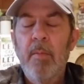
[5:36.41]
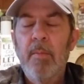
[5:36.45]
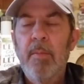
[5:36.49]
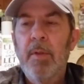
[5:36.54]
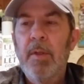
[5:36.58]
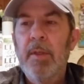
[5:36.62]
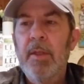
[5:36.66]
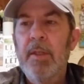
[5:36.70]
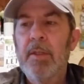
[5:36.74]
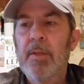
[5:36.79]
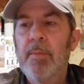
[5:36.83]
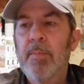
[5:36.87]

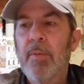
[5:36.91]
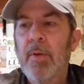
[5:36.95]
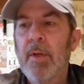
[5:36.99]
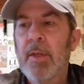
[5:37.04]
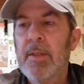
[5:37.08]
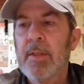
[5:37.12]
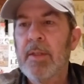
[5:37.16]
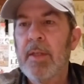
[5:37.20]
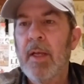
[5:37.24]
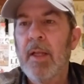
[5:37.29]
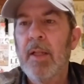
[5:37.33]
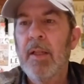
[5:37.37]
Please
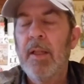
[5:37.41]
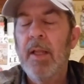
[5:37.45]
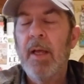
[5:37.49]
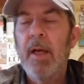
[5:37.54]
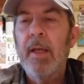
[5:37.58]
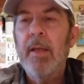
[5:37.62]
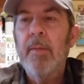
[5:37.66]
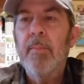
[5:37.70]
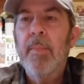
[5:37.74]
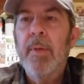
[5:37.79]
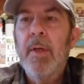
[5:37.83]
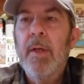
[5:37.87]
press that
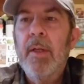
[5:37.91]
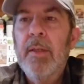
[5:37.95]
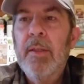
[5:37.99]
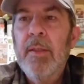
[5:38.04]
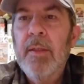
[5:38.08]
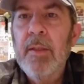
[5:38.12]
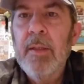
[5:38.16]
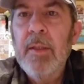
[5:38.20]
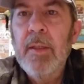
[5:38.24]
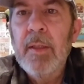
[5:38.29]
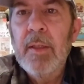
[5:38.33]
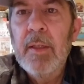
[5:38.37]
like
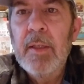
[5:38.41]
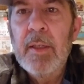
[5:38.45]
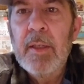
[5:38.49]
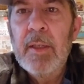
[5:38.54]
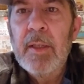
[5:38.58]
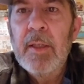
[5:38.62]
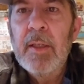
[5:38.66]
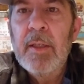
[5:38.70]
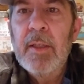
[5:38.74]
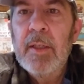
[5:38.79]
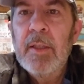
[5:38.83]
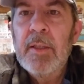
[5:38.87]
button,
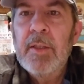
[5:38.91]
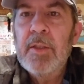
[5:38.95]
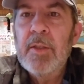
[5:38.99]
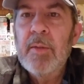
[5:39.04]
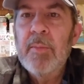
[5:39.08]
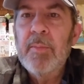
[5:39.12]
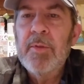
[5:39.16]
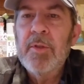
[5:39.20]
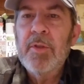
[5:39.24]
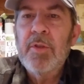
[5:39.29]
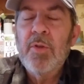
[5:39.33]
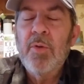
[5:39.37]

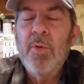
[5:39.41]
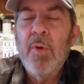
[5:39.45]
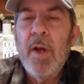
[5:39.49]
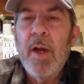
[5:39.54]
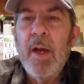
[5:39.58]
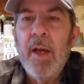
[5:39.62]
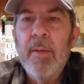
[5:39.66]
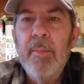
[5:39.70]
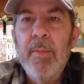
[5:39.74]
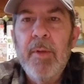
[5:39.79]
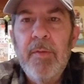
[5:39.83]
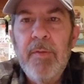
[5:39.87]

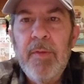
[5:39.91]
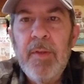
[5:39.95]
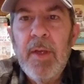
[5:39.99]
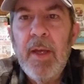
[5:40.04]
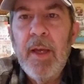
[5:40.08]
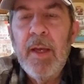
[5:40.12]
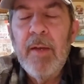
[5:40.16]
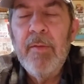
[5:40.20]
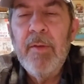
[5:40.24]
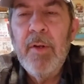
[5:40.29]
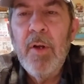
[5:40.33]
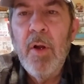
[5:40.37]
subscribe if you
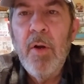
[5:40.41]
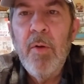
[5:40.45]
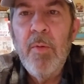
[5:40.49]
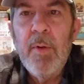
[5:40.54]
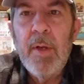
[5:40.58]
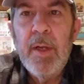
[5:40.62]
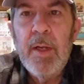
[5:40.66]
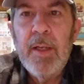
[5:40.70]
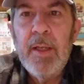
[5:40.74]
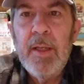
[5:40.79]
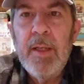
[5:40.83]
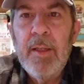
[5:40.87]
haven't
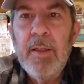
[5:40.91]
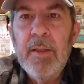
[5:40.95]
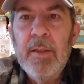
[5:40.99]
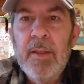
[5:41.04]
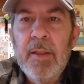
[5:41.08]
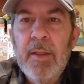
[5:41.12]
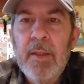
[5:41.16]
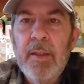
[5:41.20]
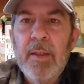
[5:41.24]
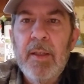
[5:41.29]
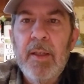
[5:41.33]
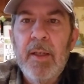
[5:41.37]
already,
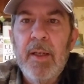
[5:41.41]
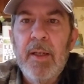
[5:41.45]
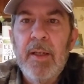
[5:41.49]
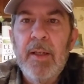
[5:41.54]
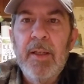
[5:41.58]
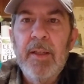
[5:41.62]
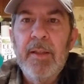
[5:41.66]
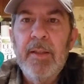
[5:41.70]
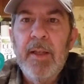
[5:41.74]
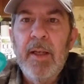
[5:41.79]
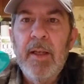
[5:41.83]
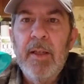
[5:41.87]
and
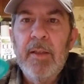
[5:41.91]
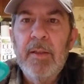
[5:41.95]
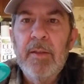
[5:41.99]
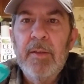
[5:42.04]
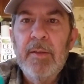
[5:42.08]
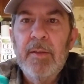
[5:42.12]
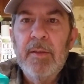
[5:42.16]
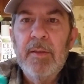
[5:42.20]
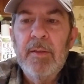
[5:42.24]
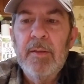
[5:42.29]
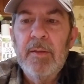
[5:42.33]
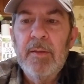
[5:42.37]
hit that
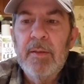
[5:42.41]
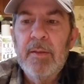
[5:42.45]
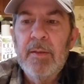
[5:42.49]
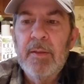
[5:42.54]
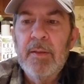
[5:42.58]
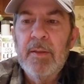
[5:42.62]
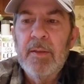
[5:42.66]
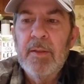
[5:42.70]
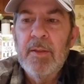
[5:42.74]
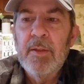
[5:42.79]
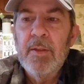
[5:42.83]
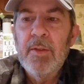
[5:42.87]

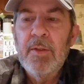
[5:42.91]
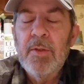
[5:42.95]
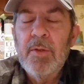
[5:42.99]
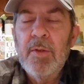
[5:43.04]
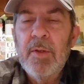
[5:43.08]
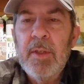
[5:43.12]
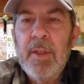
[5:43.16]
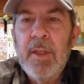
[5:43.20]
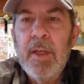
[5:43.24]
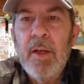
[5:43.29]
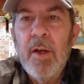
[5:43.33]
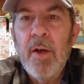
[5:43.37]
so
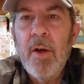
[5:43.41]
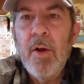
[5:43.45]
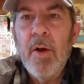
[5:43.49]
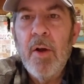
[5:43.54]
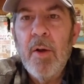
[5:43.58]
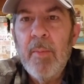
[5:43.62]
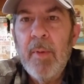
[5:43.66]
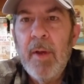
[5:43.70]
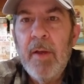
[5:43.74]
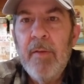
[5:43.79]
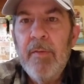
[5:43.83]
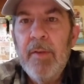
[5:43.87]
you get all
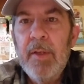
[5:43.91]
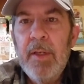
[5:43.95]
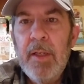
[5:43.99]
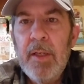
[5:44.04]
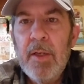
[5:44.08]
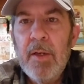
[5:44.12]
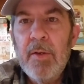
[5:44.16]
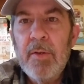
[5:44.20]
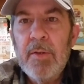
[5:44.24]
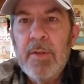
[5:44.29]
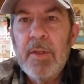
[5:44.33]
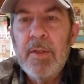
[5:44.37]
my
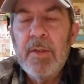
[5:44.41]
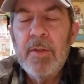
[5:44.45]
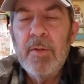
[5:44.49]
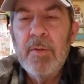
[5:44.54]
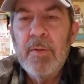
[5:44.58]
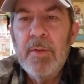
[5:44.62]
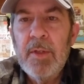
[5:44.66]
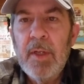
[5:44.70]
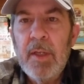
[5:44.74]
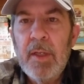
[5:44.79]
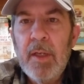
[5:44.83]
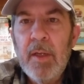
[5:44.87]
videos as soon
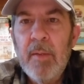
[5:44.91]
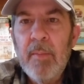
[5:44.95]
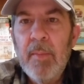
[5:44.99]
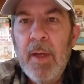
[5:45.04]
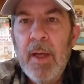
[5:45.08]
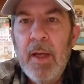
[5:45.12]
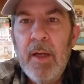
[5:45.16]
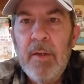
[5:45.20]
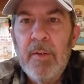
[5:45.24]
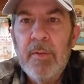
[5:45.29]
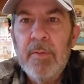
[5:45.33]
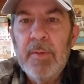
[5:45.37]
as they come
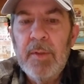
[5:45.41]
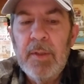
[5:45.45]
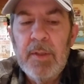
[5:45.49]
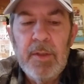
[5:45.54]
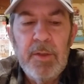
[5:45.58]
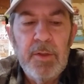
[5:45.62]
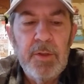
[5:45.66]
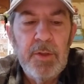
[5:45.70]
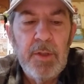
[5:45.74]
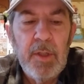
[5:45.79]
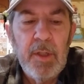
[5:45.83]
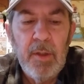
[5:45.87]
out and
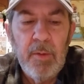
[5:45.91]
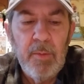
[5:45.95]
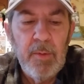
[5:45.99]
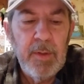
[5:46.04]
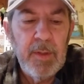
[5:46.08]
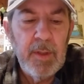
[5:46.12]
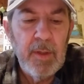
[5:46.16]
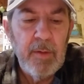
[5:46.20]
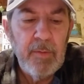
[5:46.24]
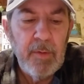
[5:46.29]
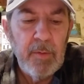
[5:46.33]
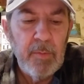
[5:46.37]
share with
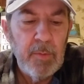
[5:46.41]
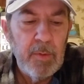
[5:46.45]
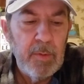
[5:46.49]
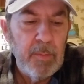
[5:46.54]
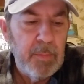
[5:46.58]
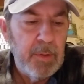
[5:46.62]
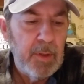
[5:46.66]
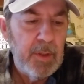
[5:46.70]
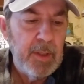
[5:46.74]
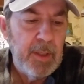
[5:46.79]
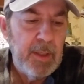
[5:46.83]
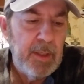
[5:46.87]
everyone
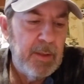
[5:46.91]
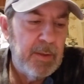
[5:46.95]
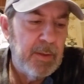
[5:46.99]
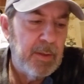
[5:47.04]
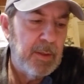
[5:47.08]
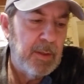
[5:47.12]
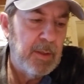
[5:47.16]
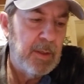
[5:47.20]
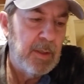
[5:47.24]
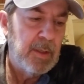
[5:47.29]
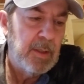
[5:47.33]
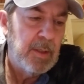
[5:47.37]
please
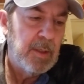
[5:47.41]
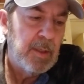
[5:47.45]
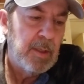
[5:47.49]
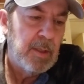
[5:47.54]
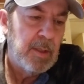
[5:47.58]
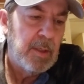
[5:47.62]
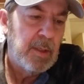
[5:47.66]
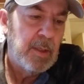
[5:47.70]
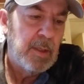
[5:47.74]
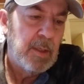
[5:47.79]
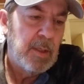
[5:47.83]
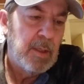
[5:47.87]

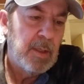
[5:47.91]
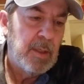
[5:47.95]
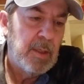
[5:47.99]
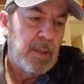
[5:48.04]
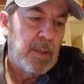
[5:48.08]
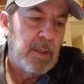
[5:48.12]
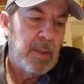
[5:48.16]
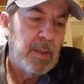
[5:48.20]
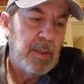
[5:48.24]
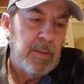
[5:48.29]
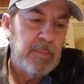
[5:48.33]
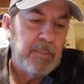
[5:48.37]

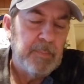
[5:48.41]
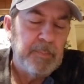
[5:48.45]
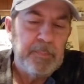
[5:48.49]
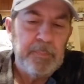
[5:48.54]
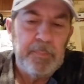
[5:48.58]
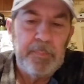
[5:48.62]
um,